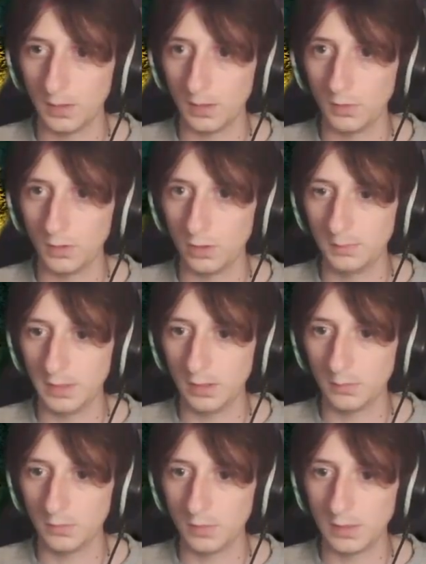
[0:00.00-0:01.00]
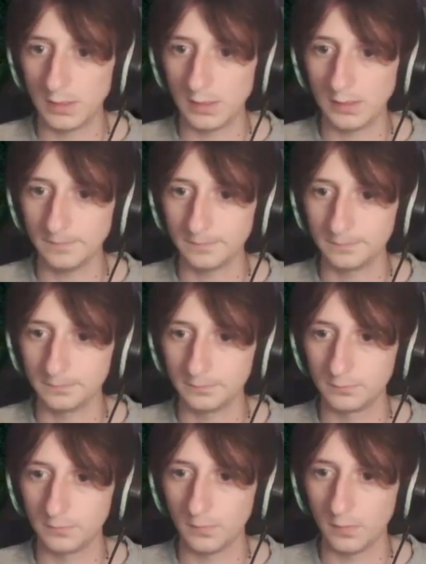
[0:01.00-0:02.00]
And we're going to be upgrading,
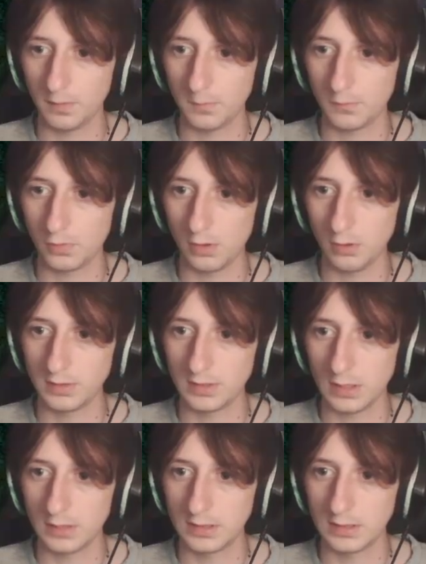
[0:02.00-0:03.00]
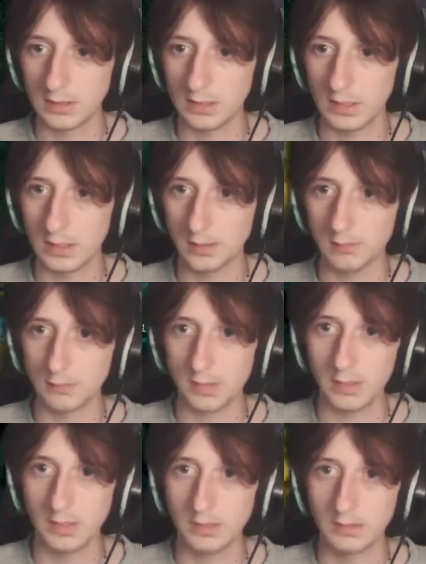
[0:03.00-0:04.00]
prioritizing tier
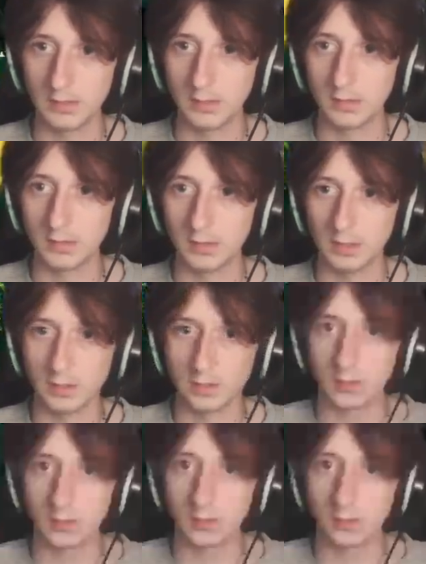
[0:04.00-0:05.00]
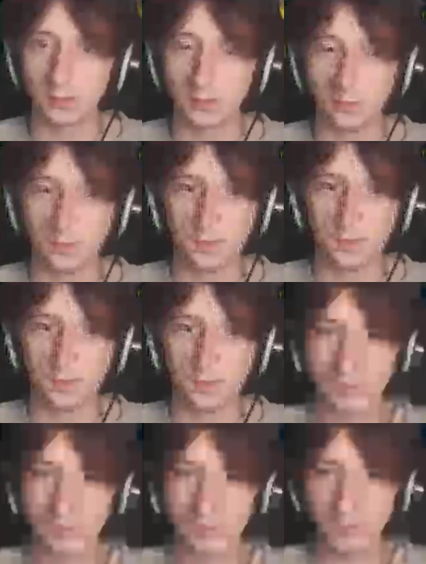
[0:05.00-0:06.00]
3 gunners. We've gone with
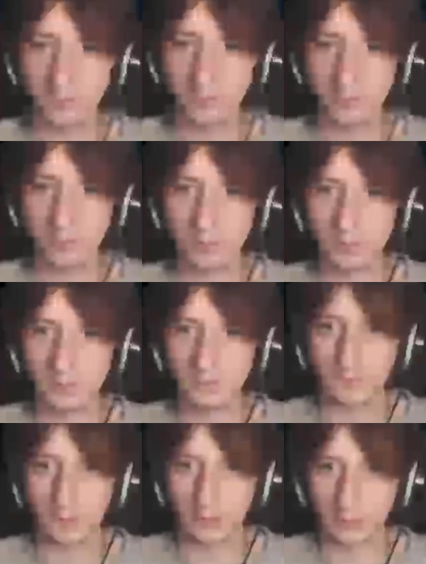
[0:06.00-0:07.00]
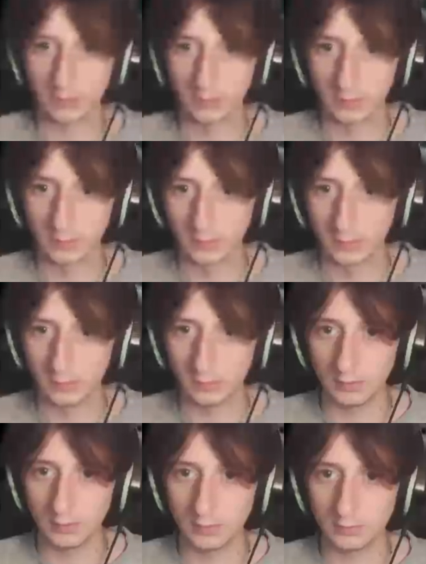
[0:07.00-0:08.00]
numbers now. That's good enough for us.
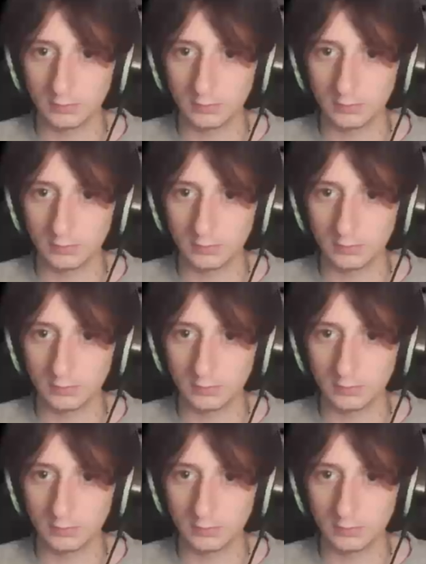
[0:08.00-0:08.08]
Alright.